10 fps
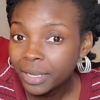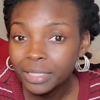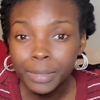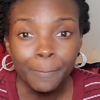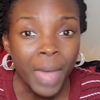
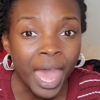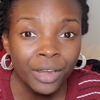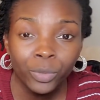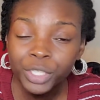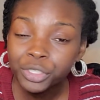Doesn't
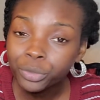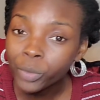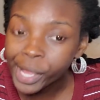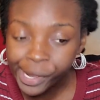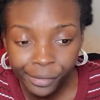matter what you're
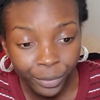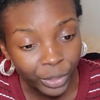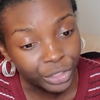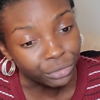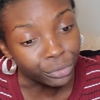wearing,
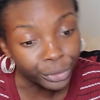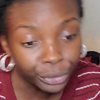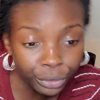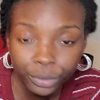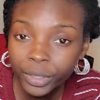what you were
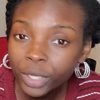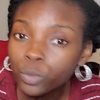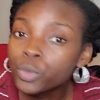doing,